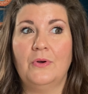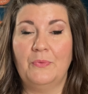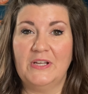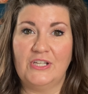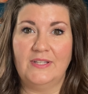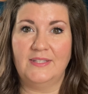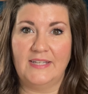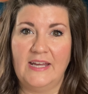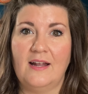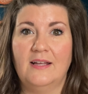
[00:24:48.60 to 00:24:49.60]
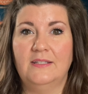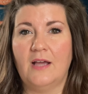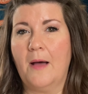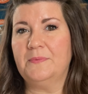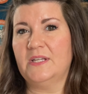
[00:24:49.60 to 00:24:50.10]
which is a state
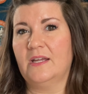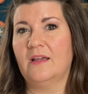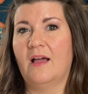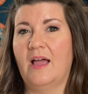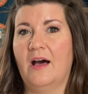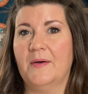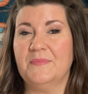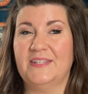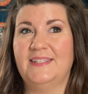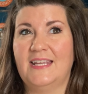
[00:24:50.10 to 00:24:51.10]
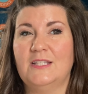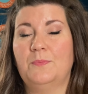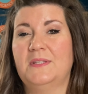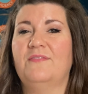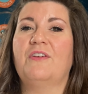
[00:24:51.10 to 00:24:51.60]
adopting a
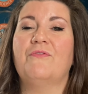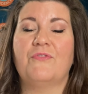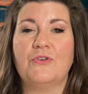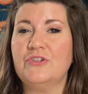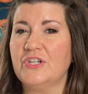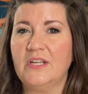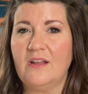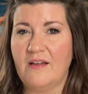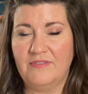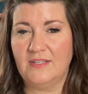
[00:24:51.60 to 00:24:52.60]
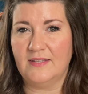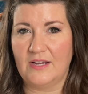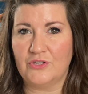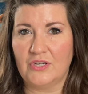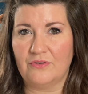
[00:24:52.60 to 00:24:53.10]
state-specific version of these
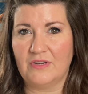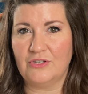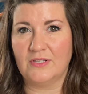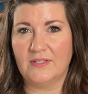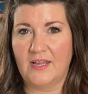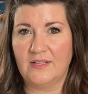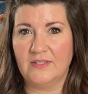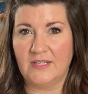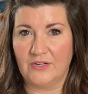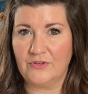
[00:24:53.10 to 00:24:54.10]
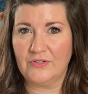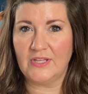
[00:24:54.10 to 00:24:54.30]
next generation science standards,